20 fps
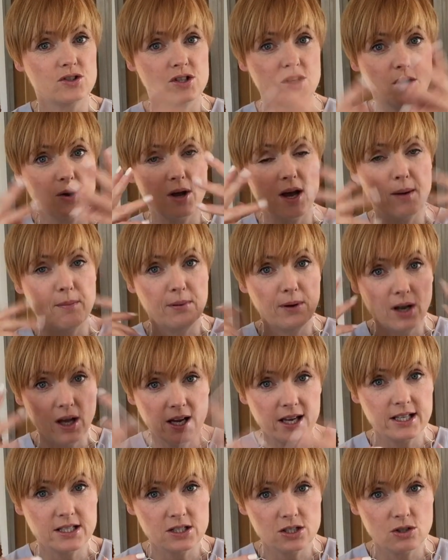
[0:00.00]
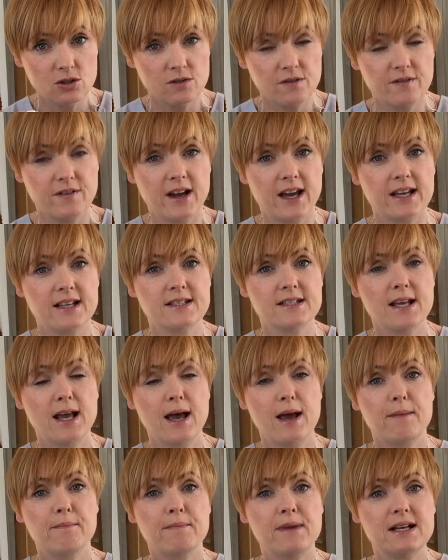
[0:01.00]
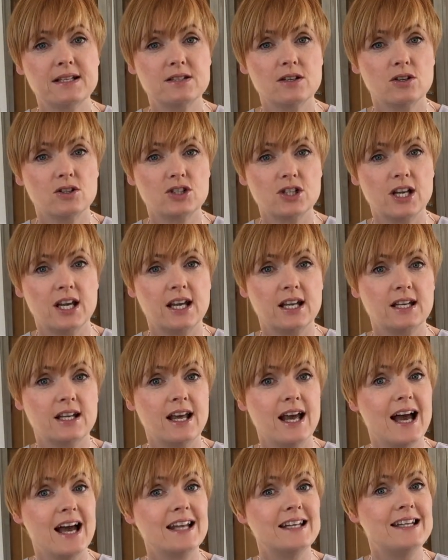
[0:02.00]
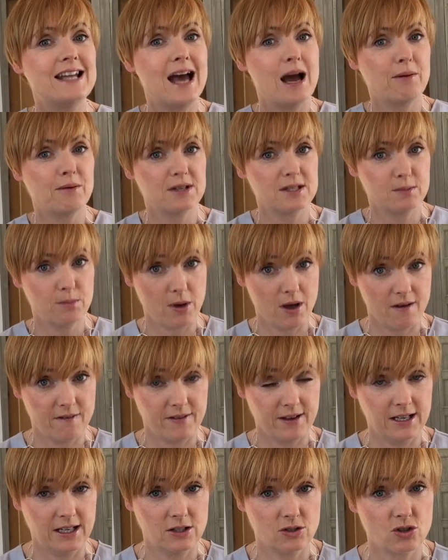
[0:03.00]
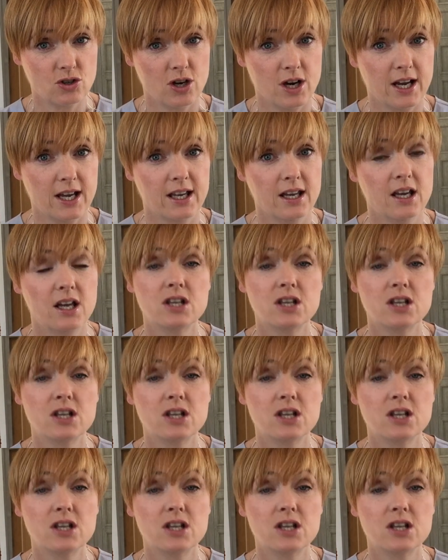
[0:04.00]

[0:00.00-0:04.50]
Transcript: So apply it to your face, massage it in, and now it's perfectly dry.